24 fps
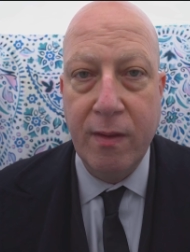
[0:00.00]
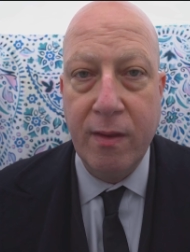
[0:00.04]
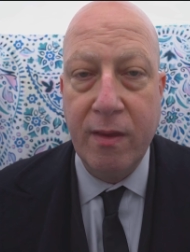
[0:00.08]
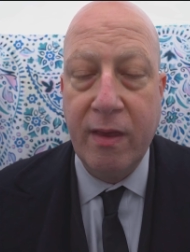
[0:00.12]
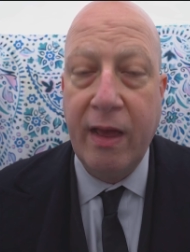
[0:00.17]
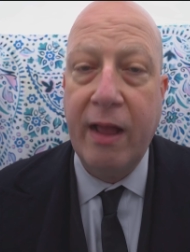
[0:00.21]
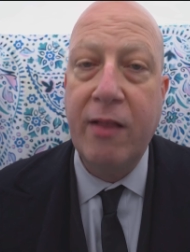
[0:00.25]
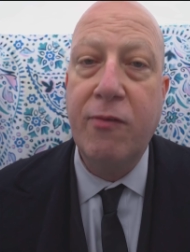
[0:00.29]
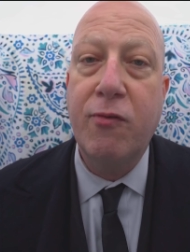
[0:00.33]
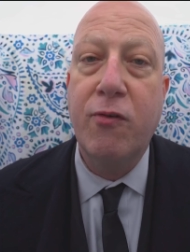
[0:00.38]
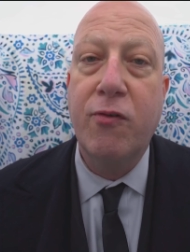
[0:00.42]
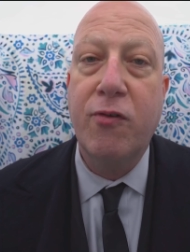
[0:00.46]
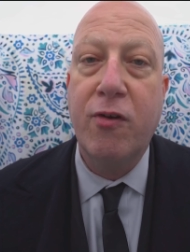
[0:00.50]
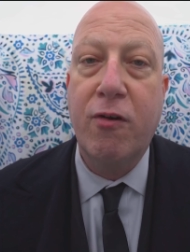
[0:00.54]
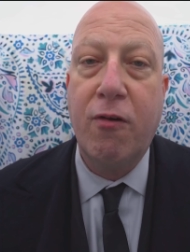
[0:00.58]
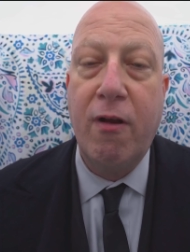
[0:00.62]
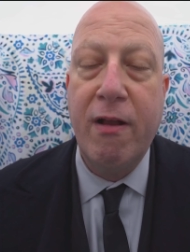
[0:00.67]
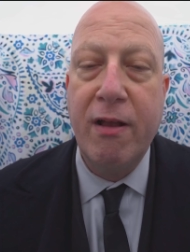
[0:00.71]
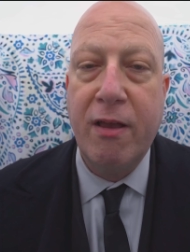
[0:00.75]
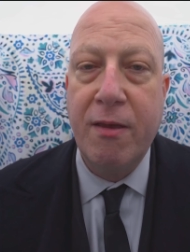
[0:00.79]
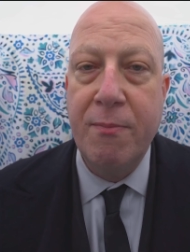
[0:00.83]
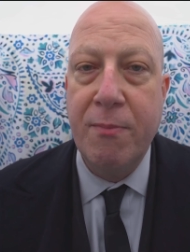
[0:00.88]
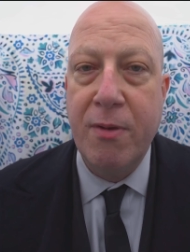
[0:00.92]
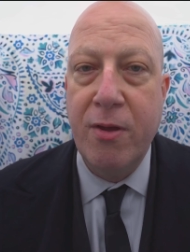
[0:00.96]
Gainesville is a
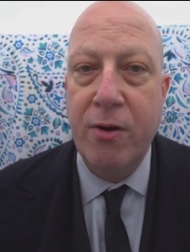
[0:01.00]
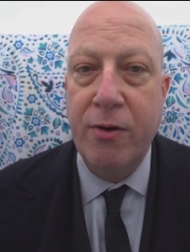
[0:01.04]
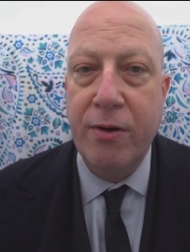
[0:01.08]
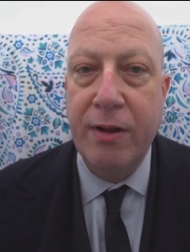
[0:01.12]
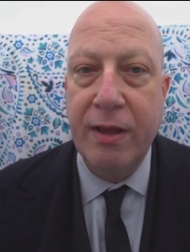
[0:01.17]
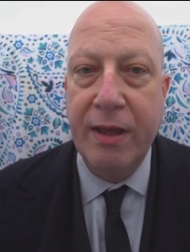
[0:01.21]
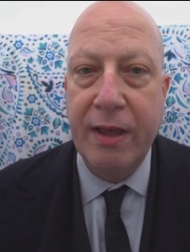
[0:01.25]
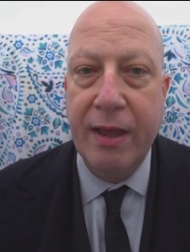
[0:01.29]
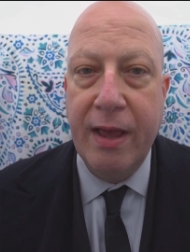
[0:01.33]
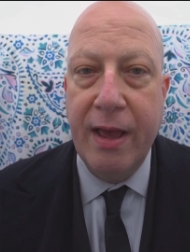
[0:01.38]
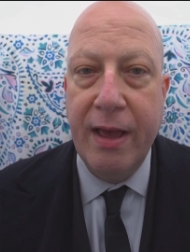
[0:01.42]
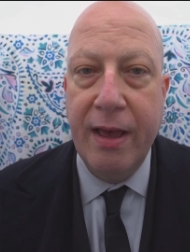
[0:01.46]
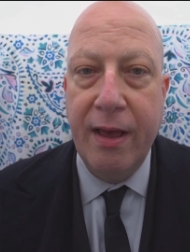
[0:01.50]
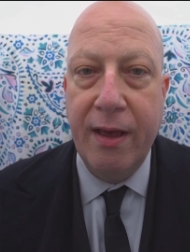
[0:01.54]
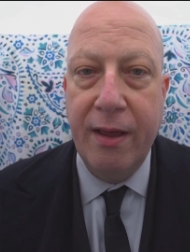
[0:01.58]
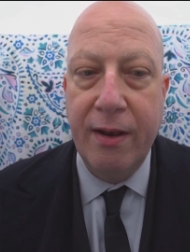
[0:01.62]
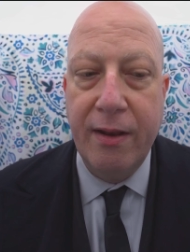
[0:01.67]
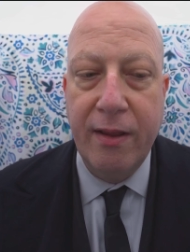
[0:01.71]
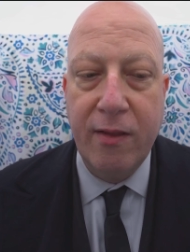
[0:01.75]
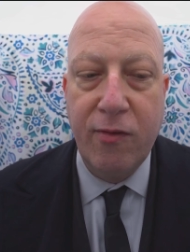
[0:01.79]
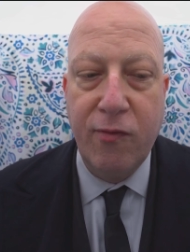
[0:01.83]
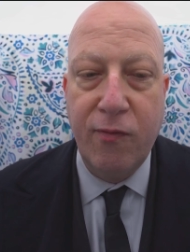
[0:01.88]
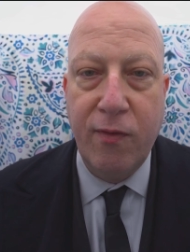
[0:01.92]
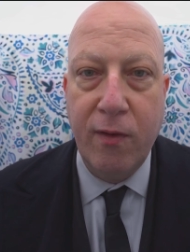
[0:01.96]
great community, and
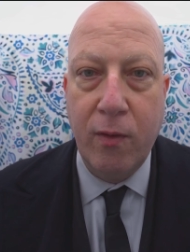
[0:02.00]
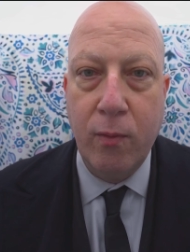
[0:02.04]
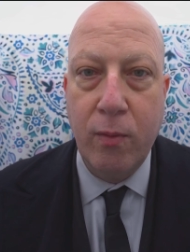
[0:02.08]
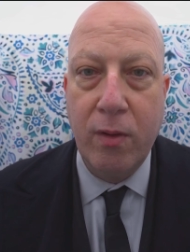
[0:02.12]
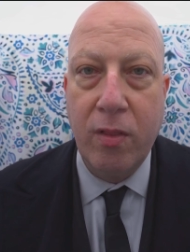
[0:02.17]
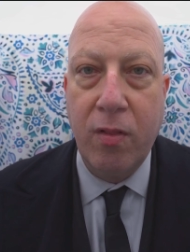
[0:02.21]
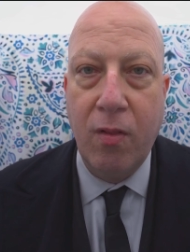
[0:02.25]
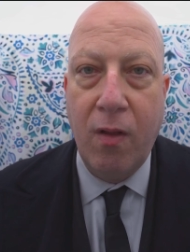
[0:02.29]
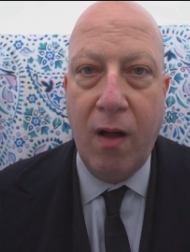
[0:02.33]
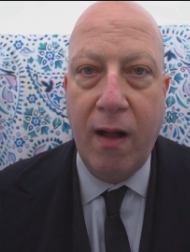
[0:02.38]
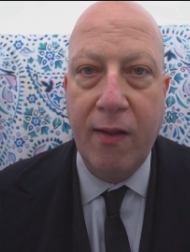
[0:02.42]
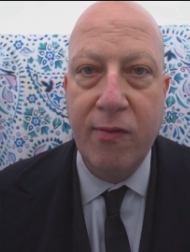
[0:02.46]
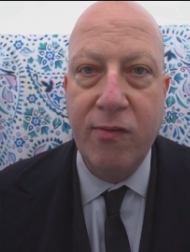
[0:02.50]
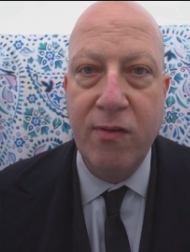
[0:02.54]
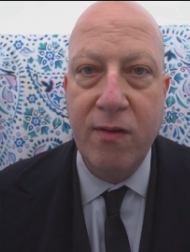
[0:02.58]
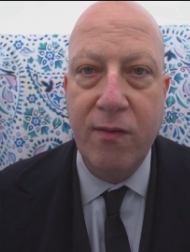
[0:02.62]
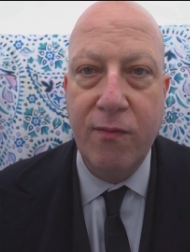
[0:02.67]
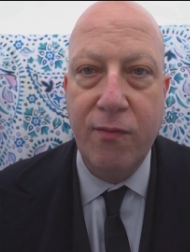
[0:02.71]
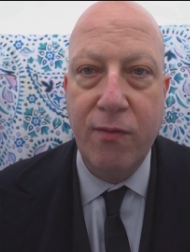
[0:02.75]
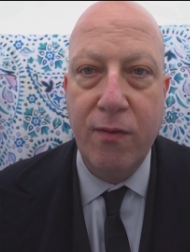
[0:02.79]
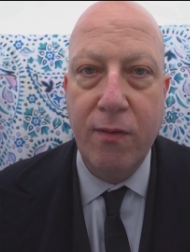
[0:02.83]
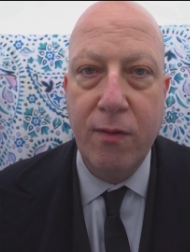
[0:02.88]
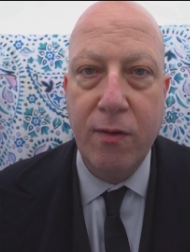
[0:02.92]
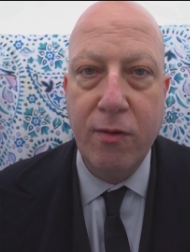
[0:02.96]
it's filled with lots
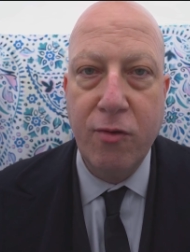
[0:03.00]
of